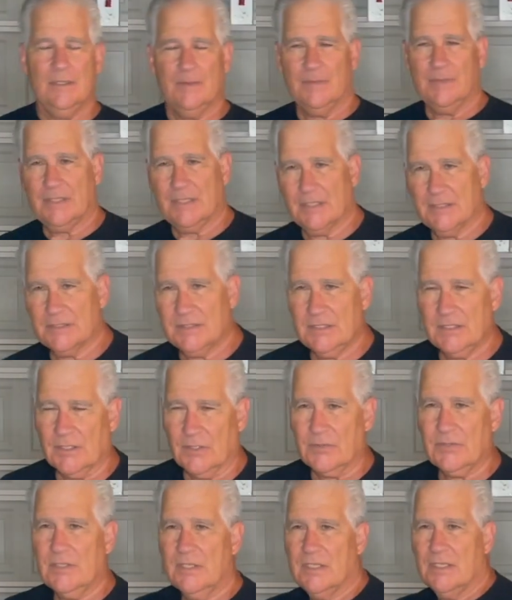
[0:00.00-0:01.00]
Because, you
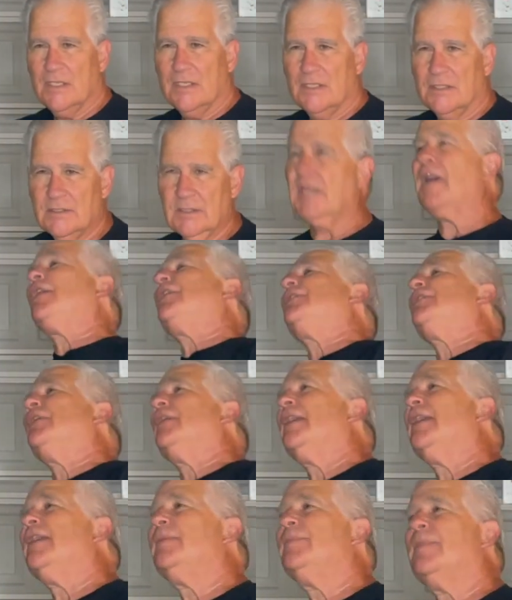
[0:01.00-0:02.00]
know, knock their
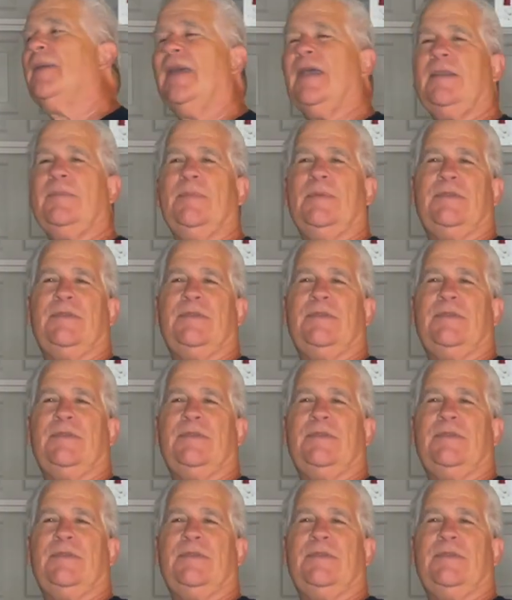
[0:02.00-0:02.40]
head back,